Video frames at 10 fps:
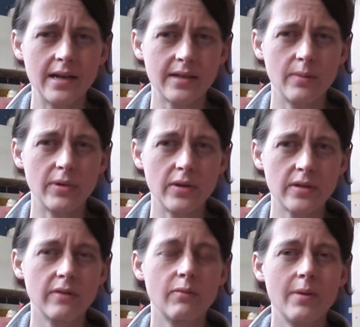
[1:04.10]
as abuse
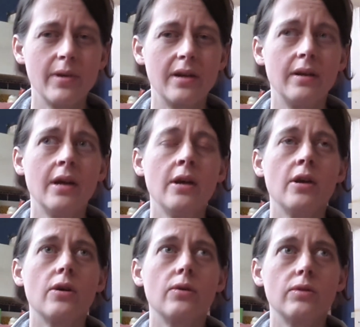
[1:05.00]
of women
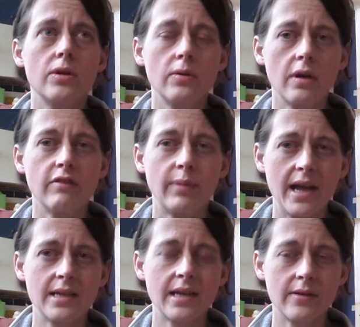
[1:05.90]
who you have
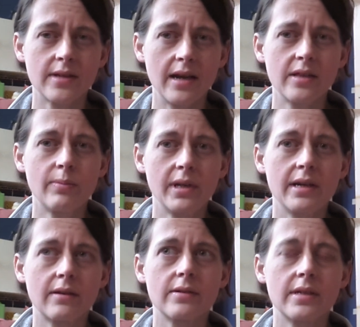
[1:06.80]
placed outside the
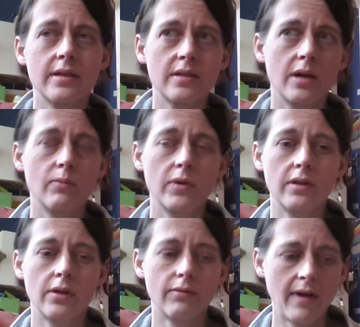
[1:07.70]
political system with
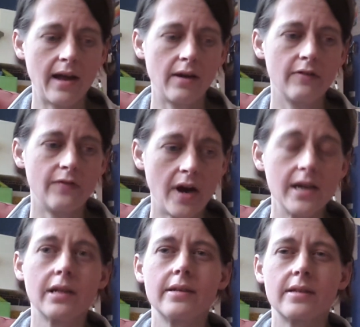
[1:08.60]
the threat of
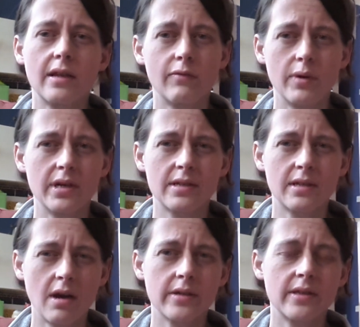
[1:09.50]
violence if we
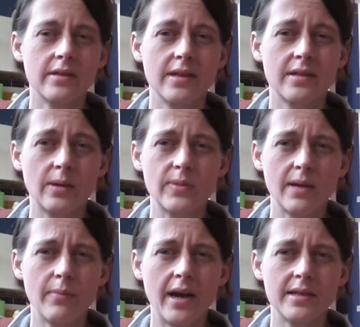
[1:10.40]
discuss the systems
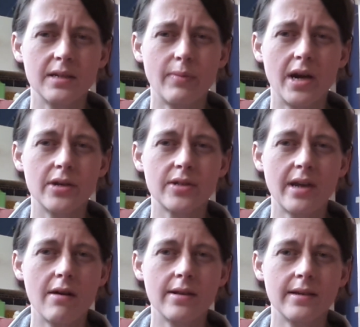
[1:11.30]
impacted by
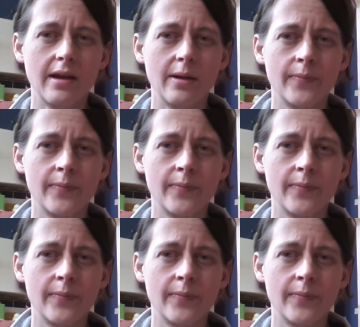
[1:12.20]
austerity.